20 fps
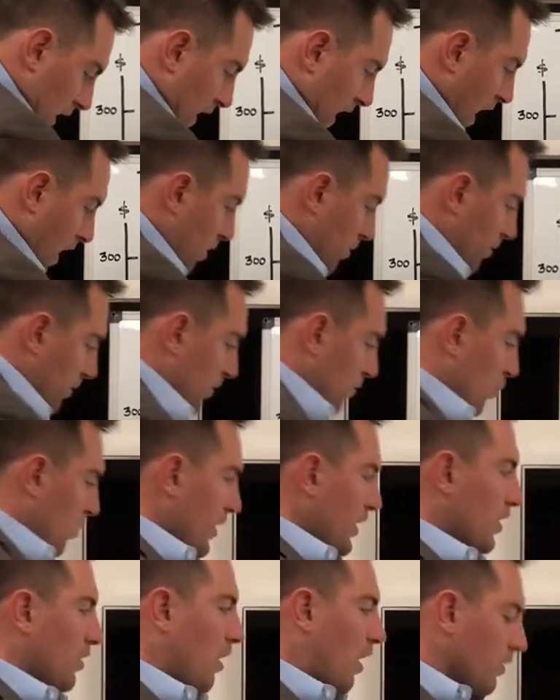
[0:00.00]
Now,
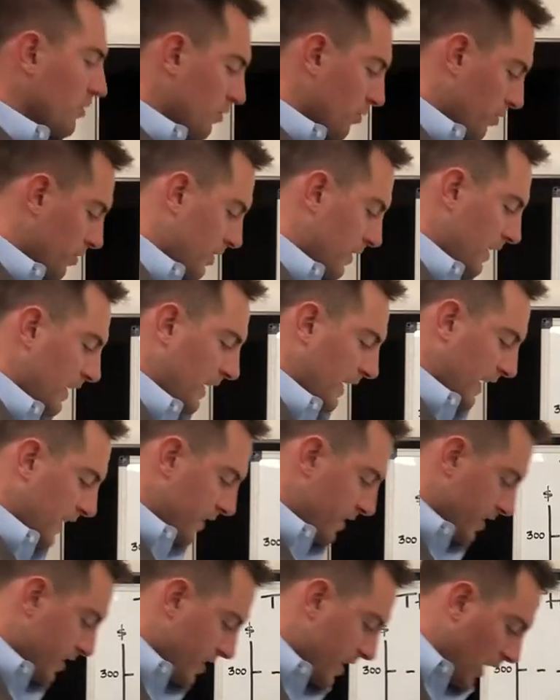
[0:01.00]
what you're also seeing
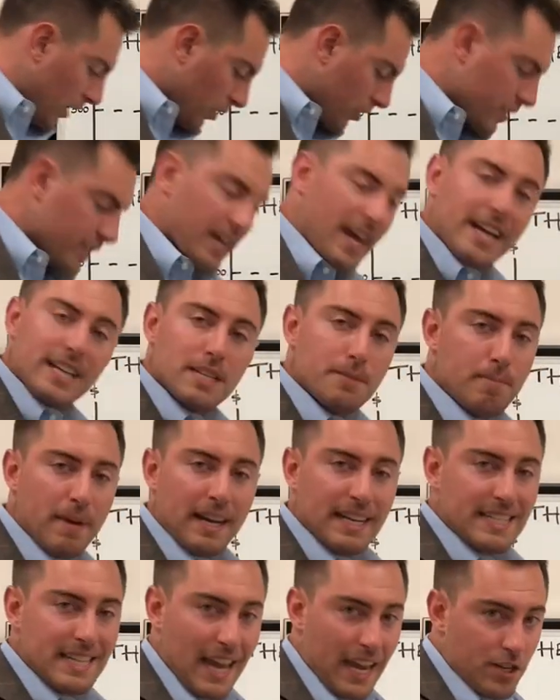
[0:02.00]
is sellers'
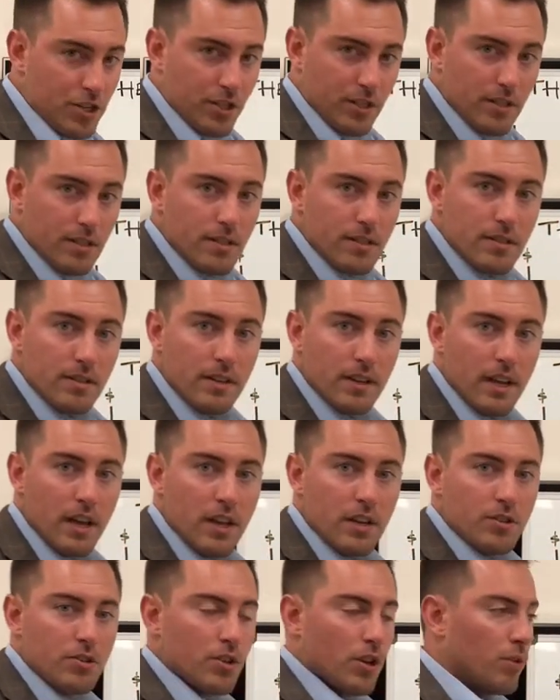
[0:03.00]
expectations.
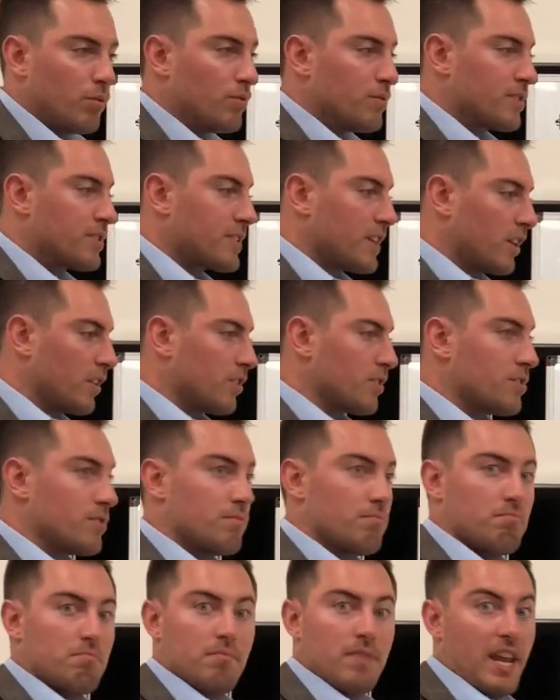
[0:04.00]
So
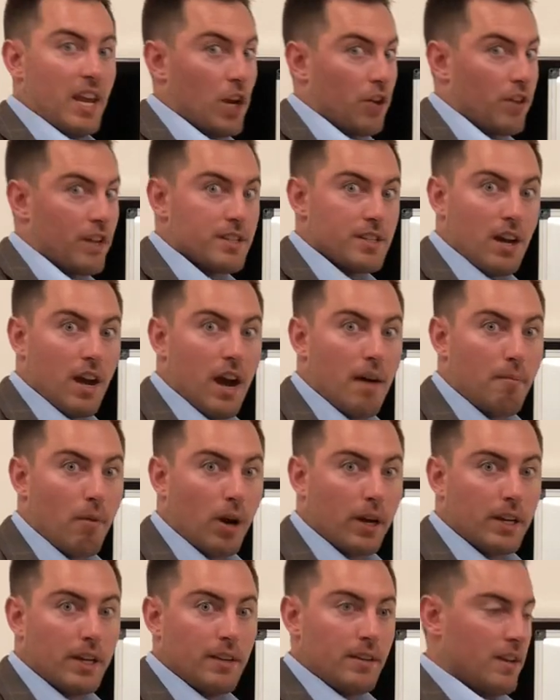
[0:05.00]
sellers, they hear that's a hot
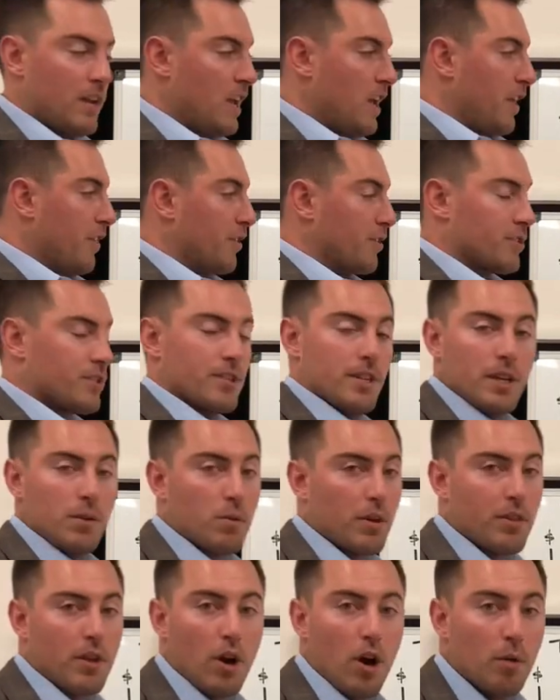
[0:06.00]
market. They're seeing
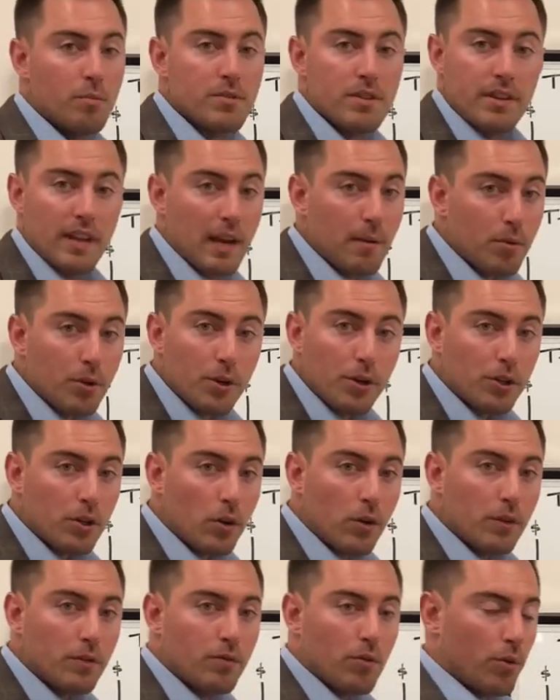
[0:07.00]
what the homes in the neighborhood are
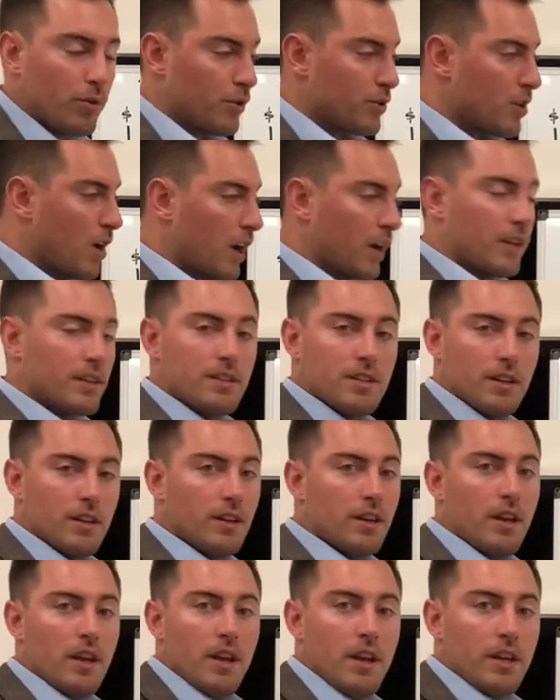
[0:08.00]
going for. They're talking
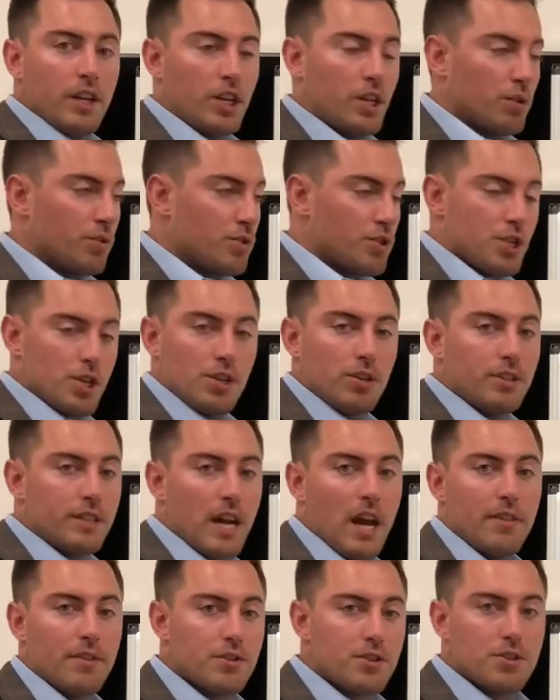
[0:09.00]
to, Jill
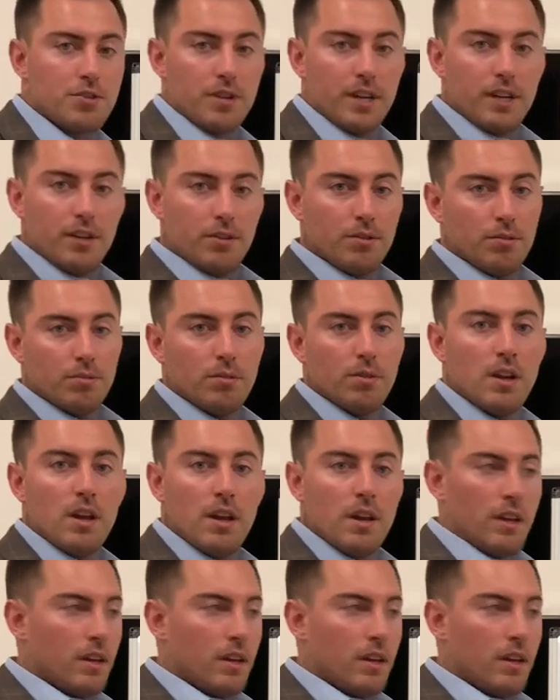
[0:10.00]
down the street who,